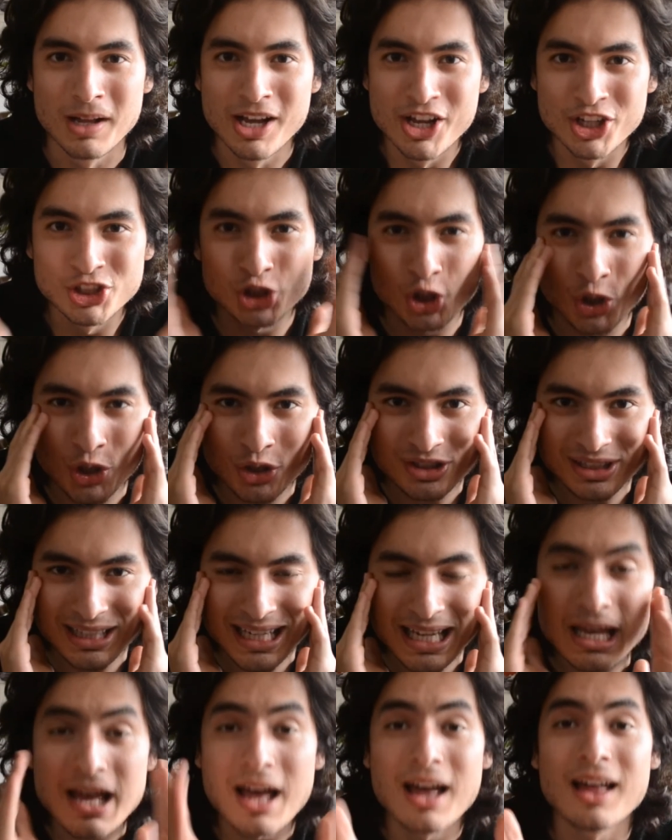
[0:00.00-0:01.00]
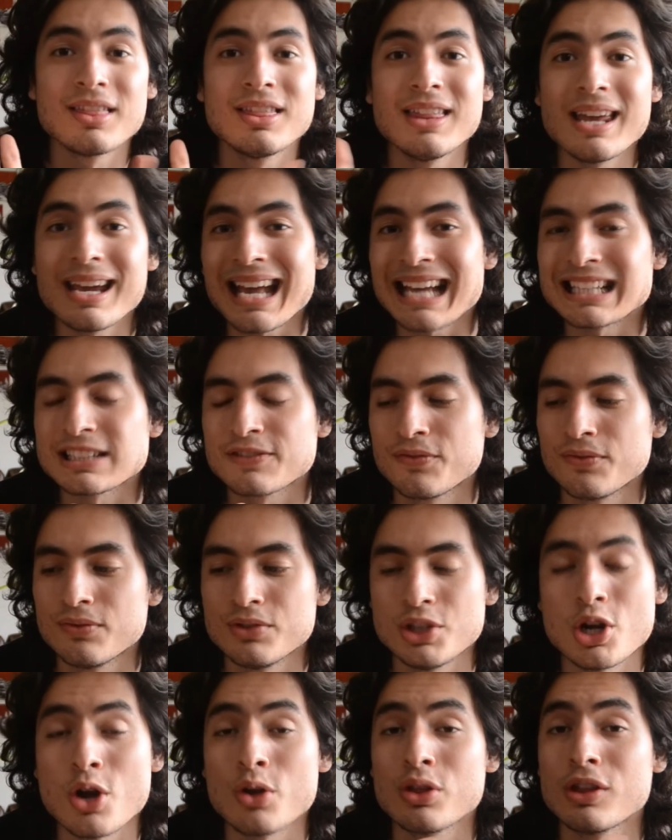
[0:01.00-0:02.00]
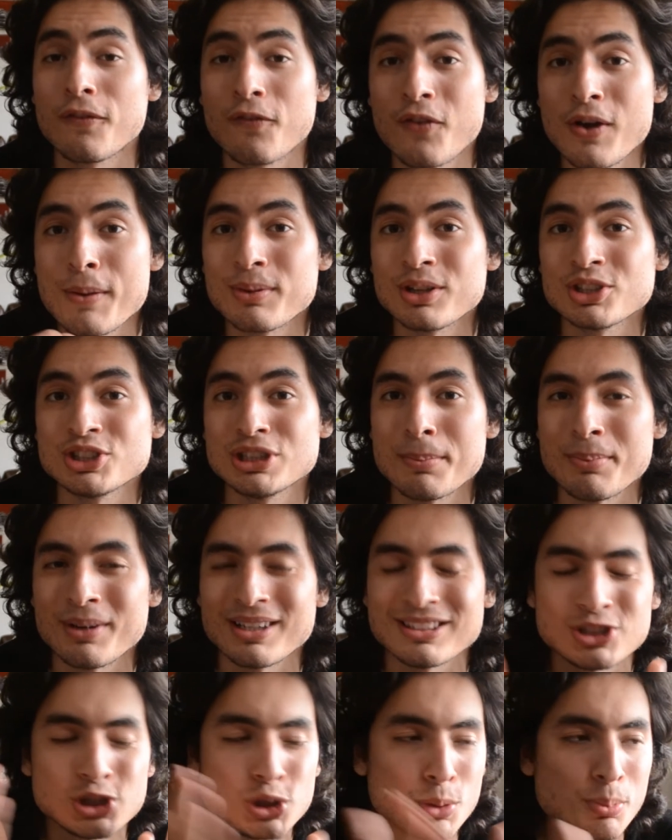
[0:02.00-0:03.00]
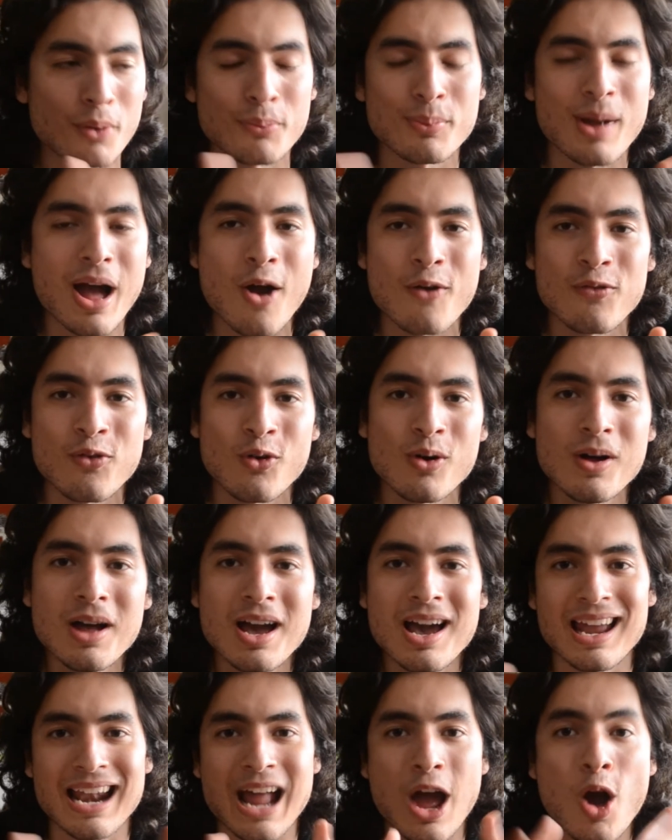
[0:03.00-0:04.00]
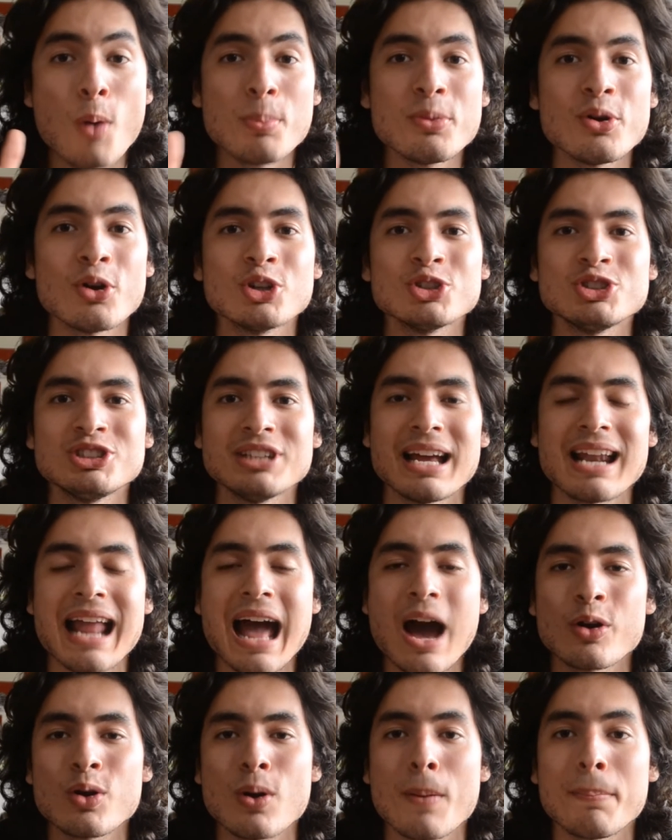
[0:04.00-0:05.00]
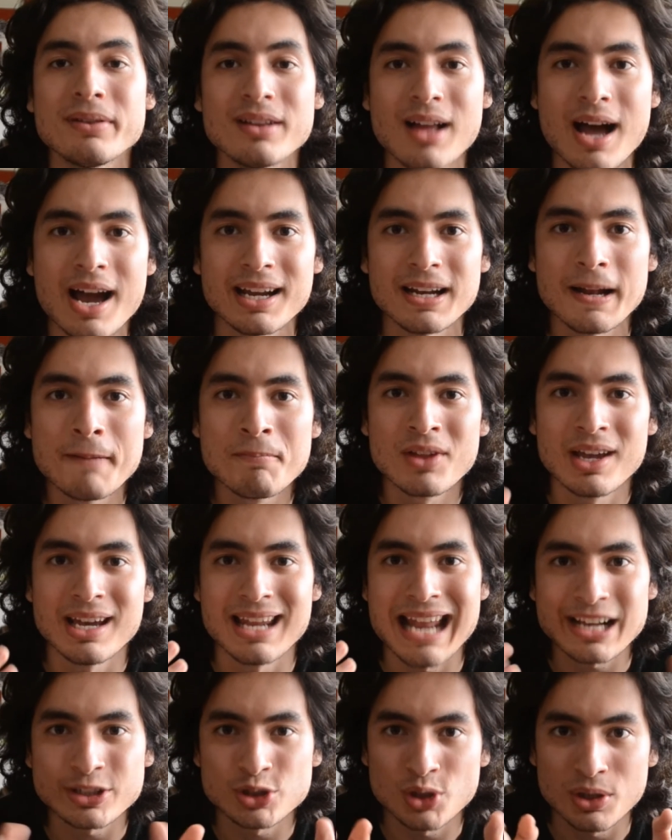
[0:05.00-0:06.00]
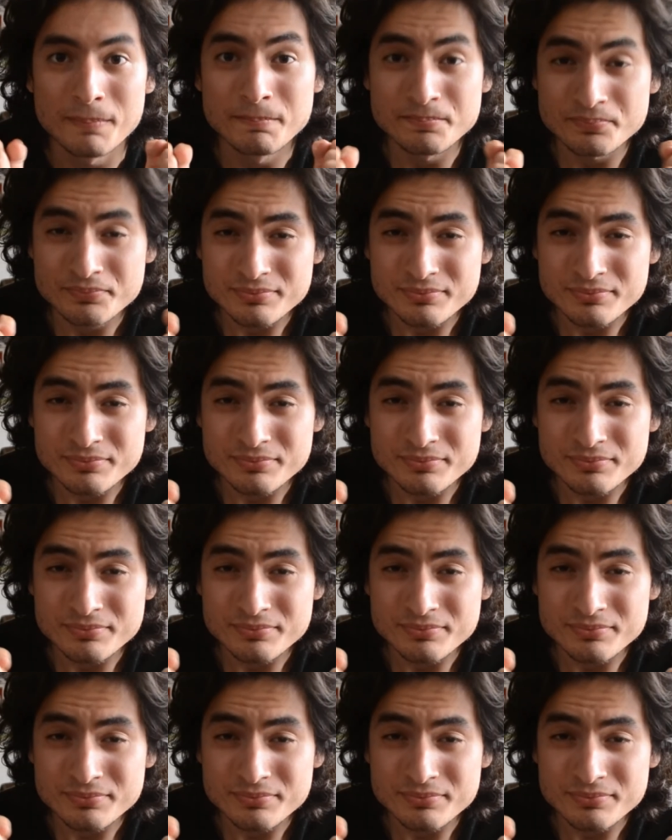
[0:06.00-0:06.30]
So you see, think as, you know, the free plus shipping is super powerful, and I hope you understand how to apply it and actually